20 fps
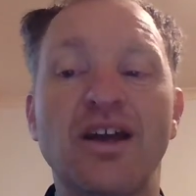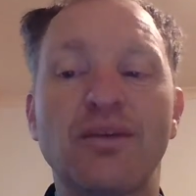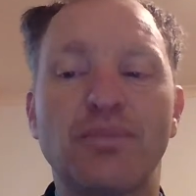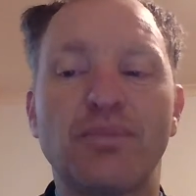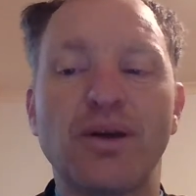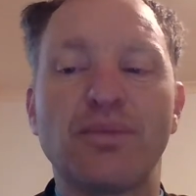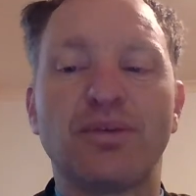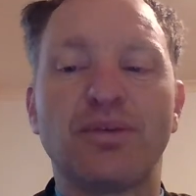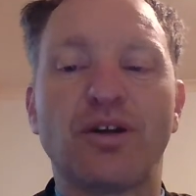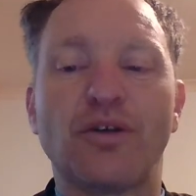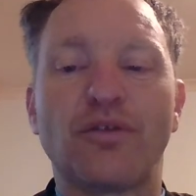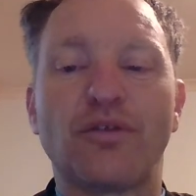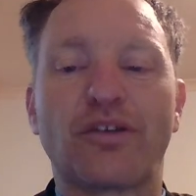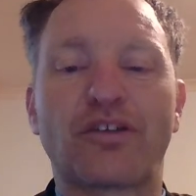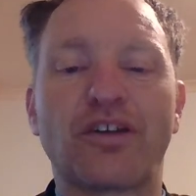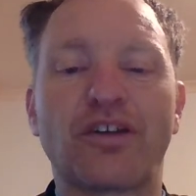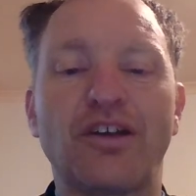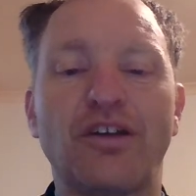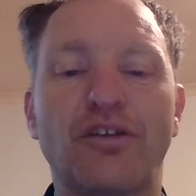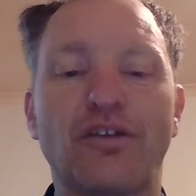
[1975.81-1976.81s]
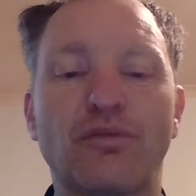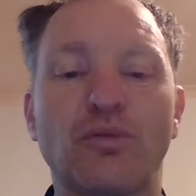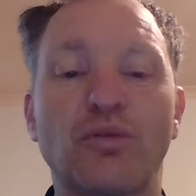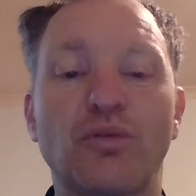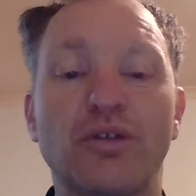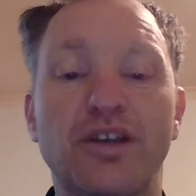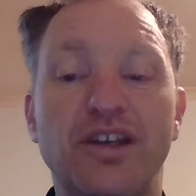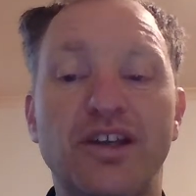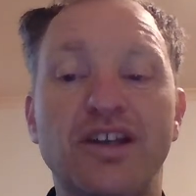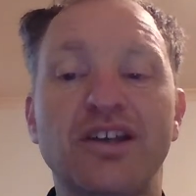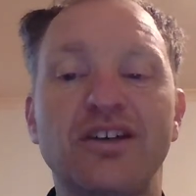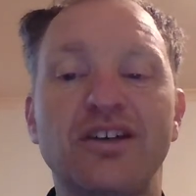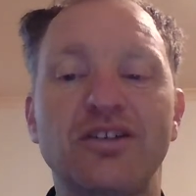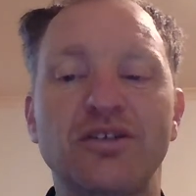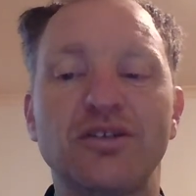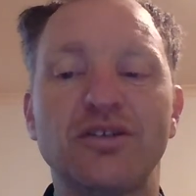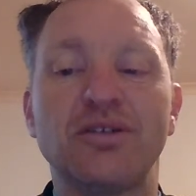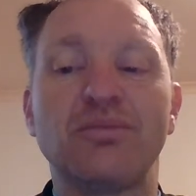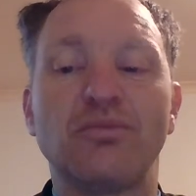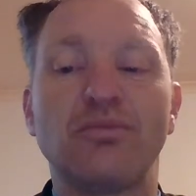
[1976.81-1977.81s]
people overseas will hear
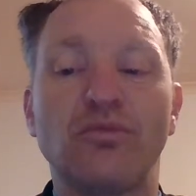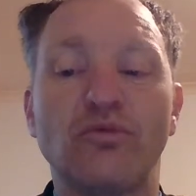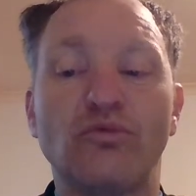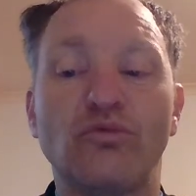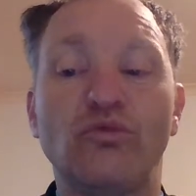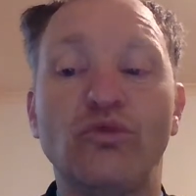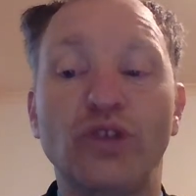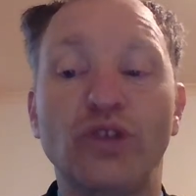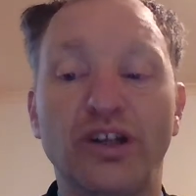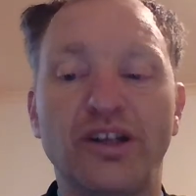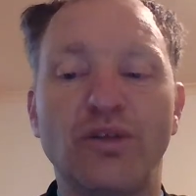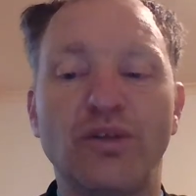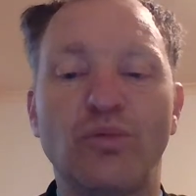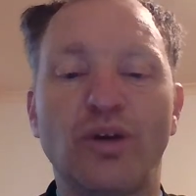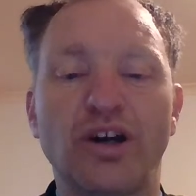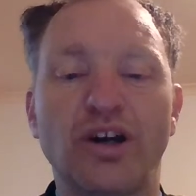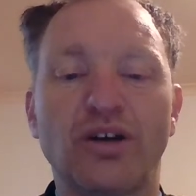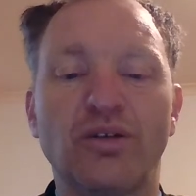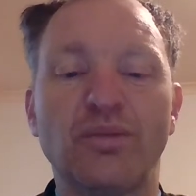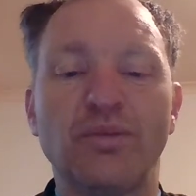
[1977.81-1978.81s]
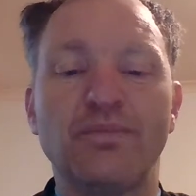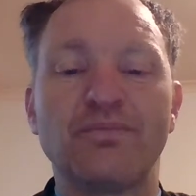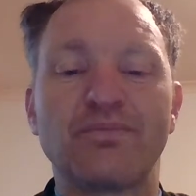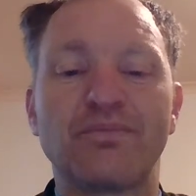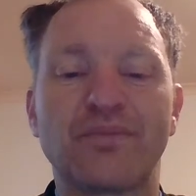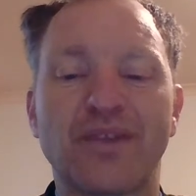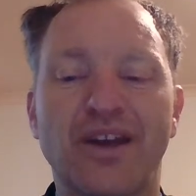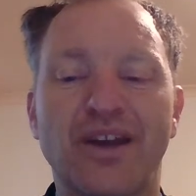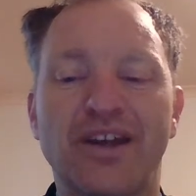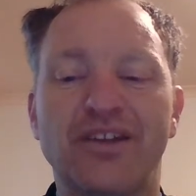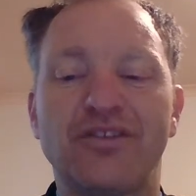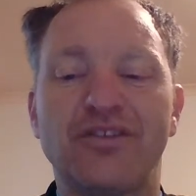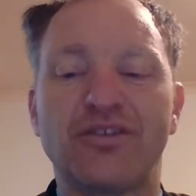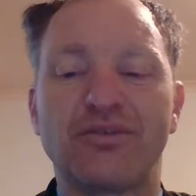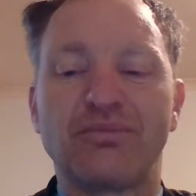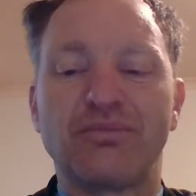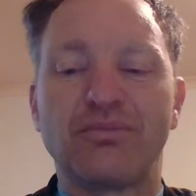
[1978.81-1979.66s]
you really well and